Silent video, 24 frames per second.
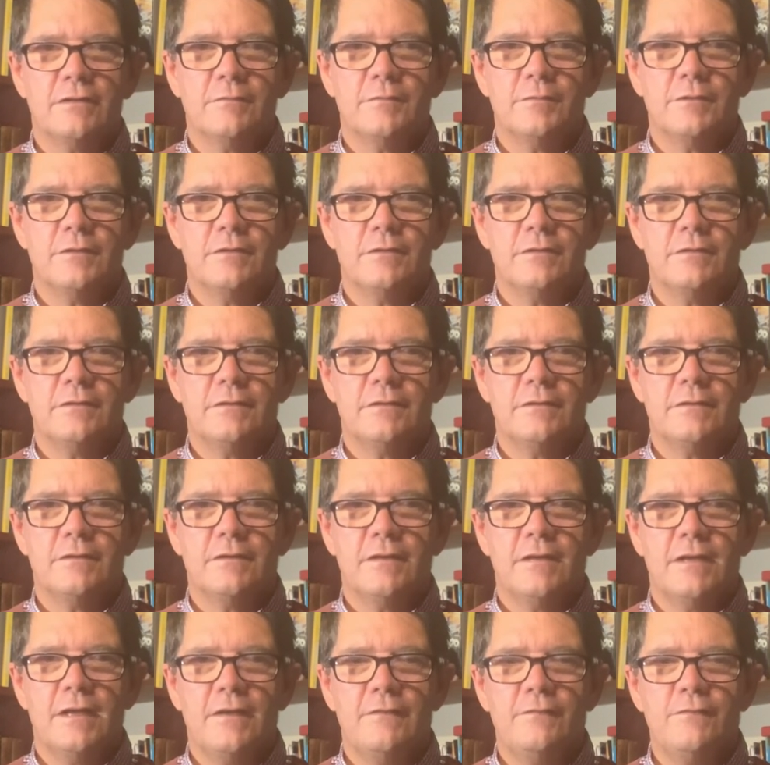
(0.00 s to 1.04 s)
But
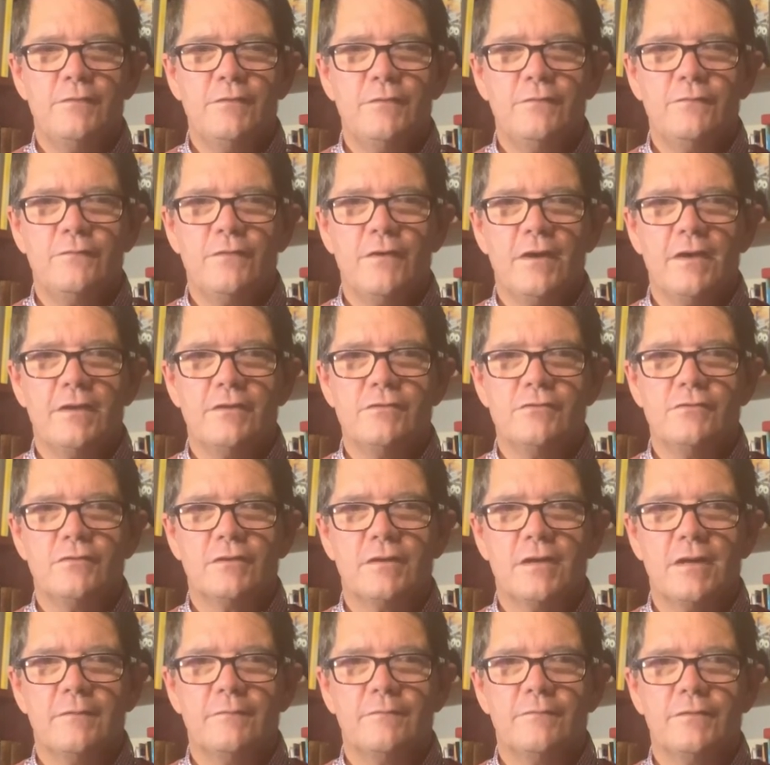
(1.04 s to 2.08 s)
if you find your
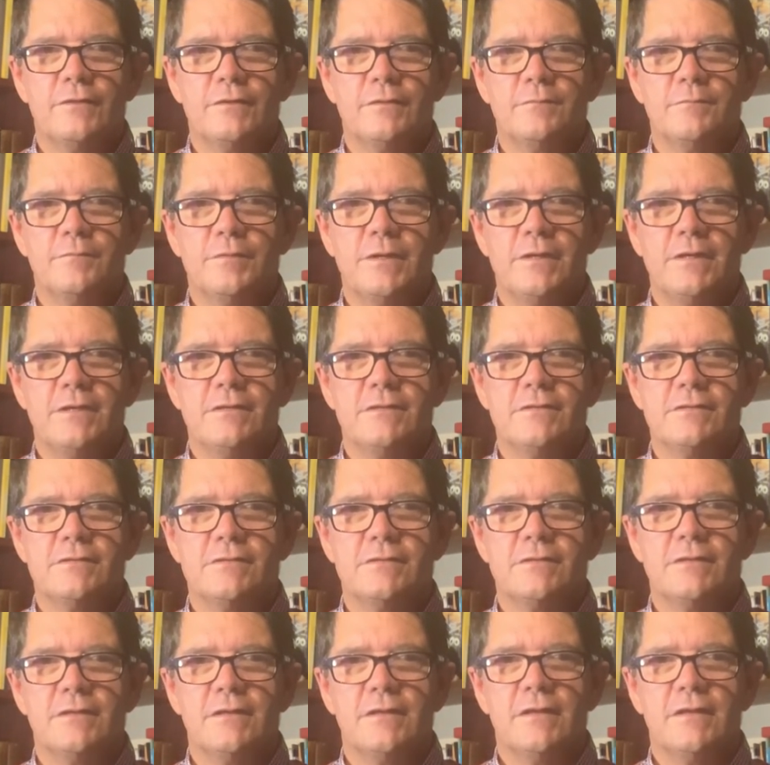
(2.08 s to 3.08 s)
comfort and peace